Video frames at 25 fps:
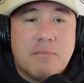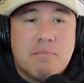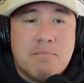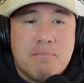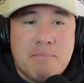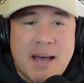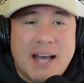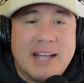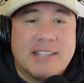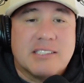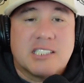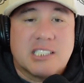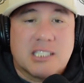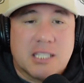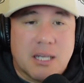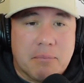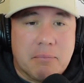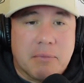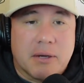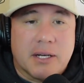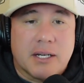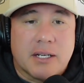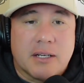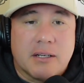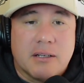met
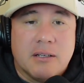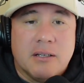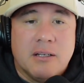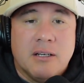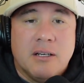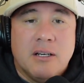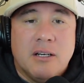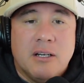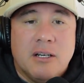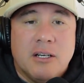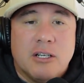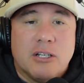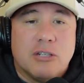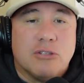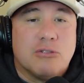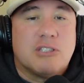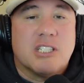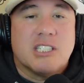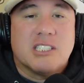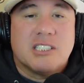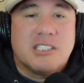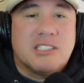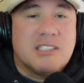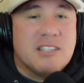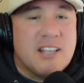somebody who
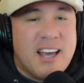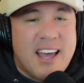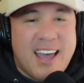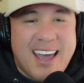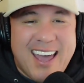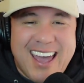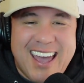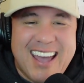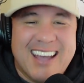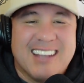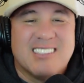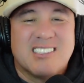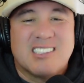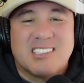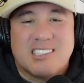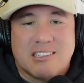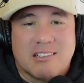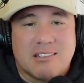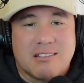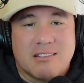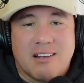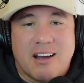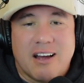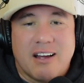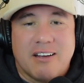just hates
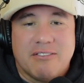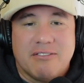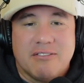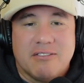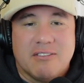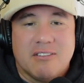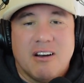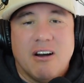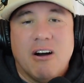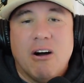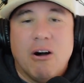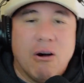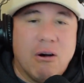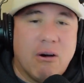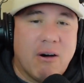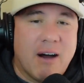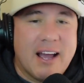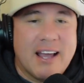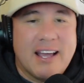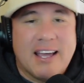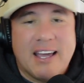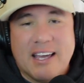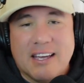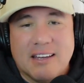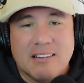their life oh
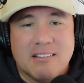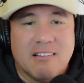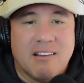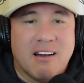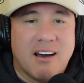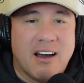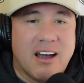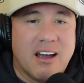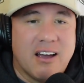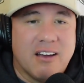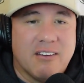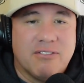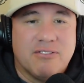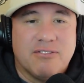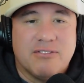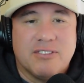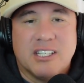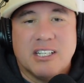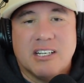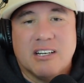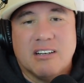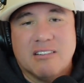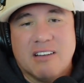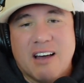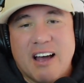i hate life
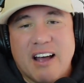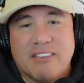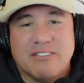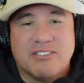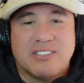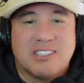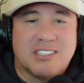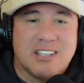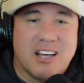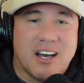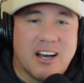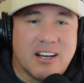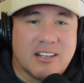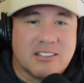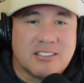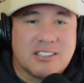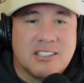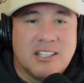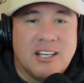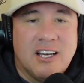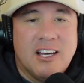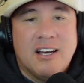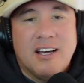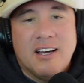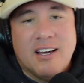you know life
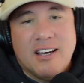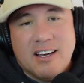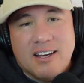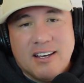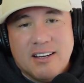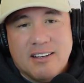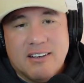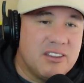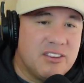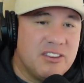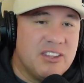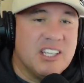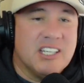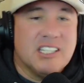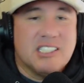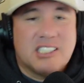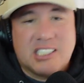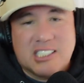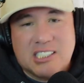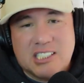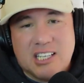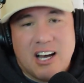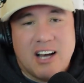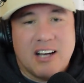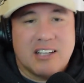sucks
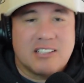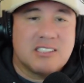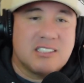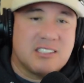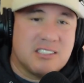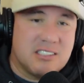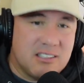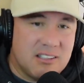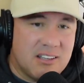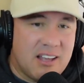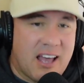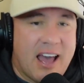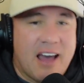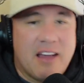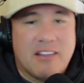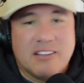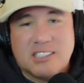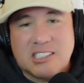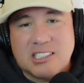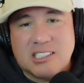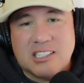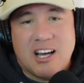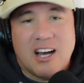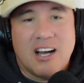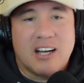this sucks that
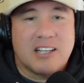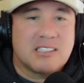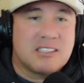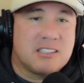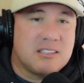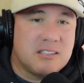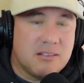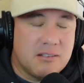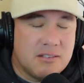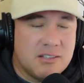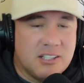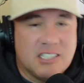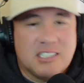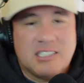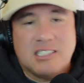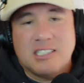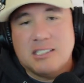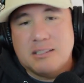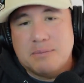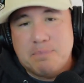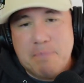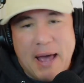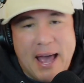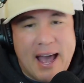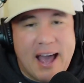sucks this
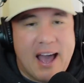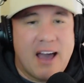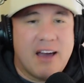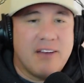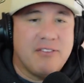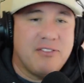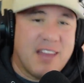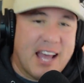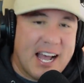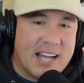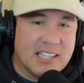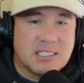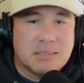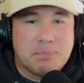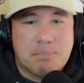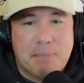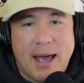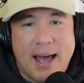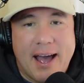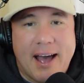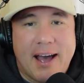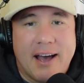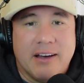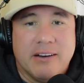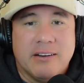is bad that's
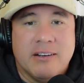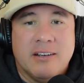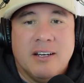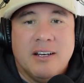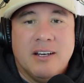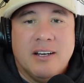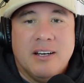bad